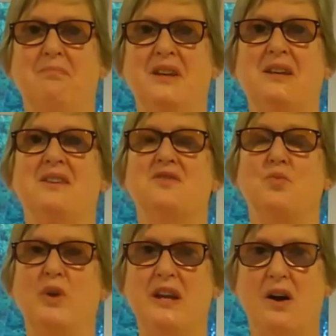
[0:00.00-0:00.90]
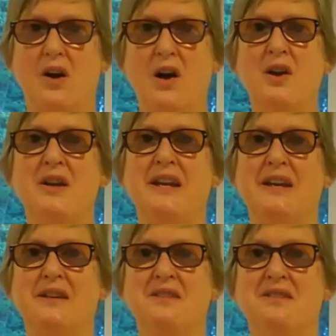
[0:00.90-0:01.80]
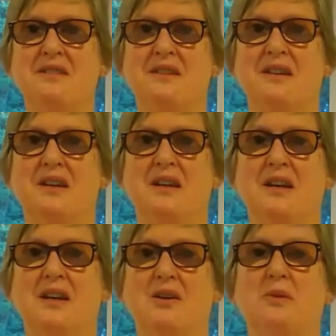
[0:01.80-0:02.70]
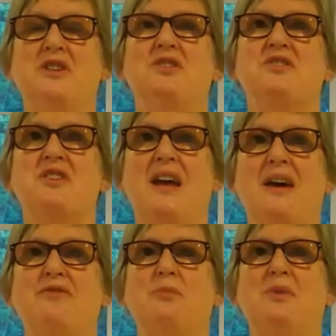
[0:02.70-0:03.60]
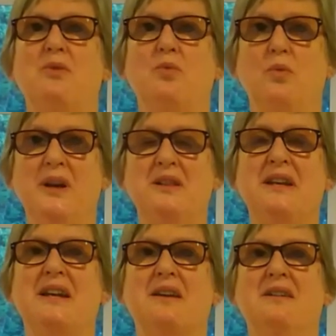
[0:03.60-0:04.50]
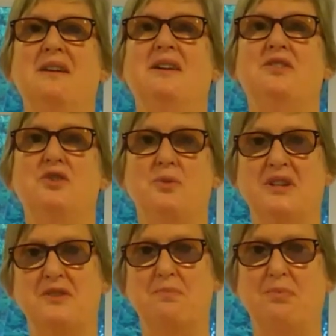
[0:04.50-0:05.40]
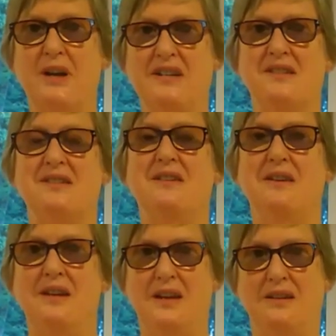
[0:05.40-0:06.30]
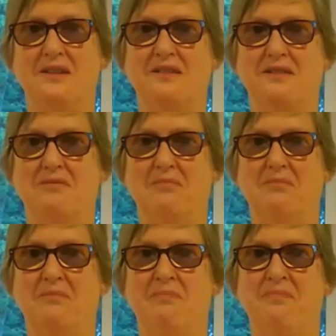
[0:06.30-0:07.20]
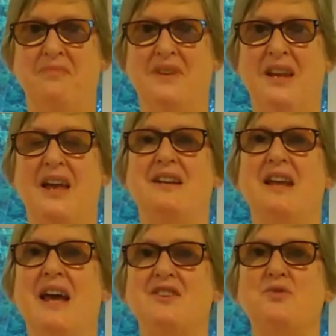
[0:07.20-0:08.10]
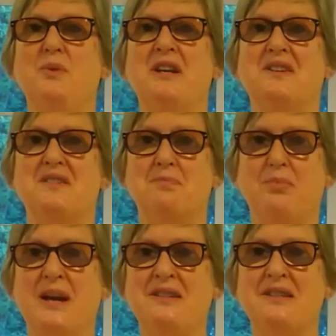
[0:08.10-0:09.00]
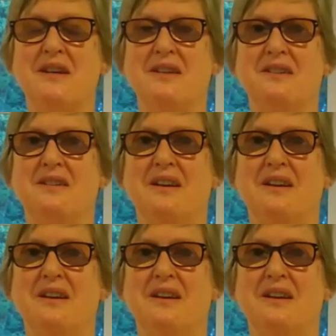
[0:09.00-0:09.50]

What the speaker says: Because we are it, we just have to be willing to express it. And as we express it,